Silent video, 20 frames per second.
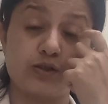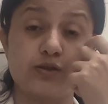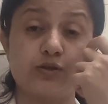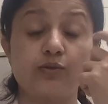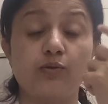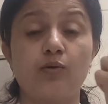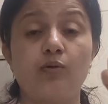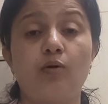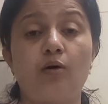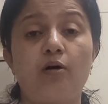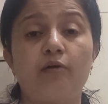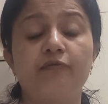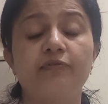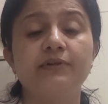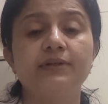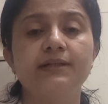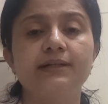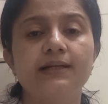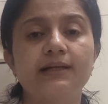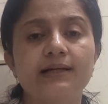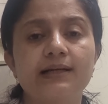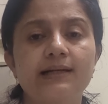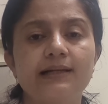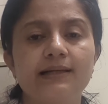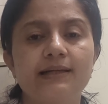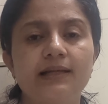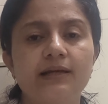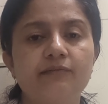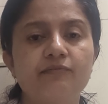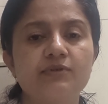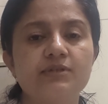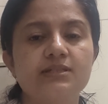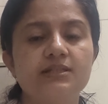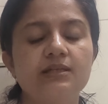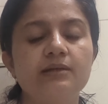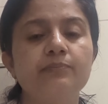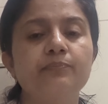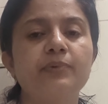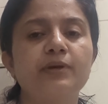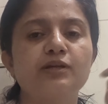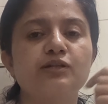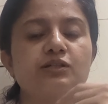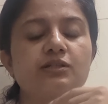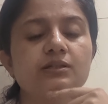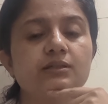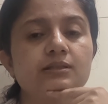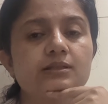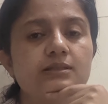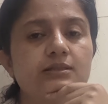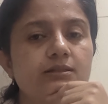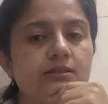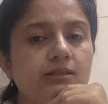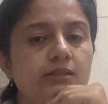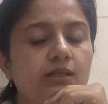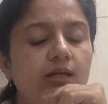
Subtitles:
So often in our clinic, we see patients